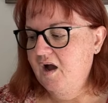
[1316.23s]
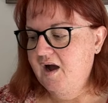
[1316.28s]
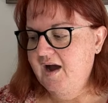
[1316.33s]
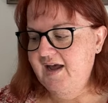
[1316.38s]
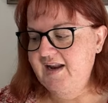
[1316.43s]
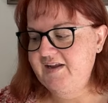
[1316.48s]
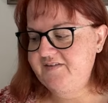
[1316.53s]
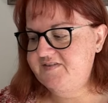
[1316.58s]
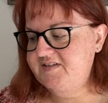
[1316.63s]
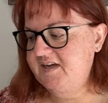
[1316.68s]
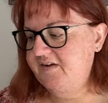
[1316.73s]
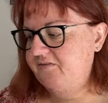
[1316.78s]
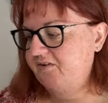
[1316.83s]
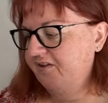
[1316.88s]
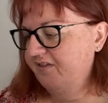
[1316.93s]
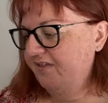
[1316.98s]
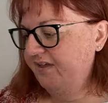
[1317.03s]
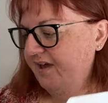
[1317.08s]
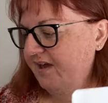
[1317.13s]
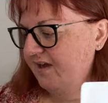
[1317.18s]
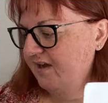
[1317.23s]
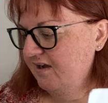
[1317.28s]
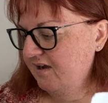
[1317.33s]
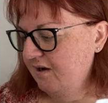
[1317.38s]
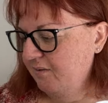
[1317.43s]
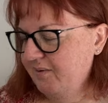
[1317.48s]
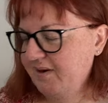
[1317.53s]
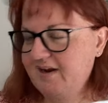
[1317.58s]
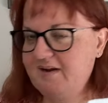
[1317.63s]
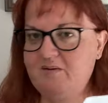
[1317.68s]
I left everything,
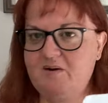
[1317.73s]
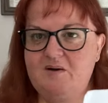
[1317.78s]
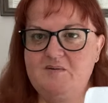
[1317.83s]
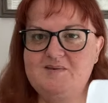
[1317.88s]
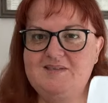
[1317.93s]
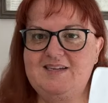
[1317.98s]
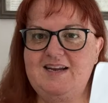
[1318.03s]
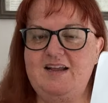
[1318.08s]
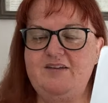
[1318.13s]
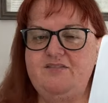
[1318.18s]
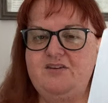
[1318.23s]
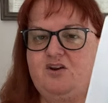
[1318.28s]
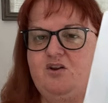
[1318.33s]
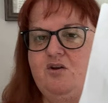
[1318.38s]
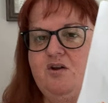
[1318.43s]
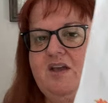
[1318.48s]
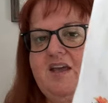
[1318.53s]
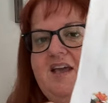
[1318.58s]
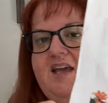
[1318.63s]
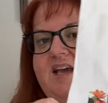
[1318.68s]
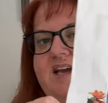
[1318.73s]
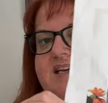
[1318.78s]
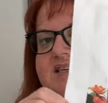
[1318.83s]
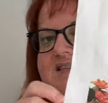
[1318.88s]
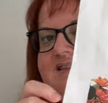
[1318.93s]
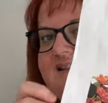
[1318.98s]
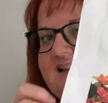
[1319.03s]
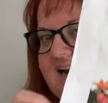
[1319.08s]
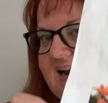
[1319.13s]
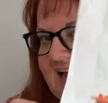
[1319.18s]
I was leaving her hair
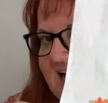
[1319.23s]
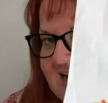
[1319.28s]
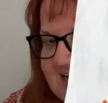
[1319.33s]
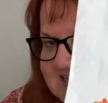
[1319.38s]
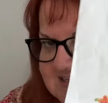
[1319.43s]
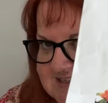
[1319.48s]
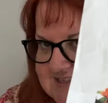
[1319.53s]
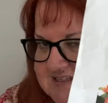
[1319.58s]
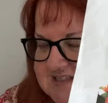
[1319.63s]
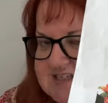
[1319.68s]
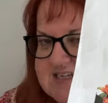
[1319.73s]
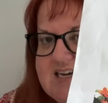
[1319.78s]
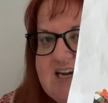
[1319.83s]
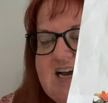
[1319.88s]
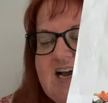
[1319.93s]
till the last.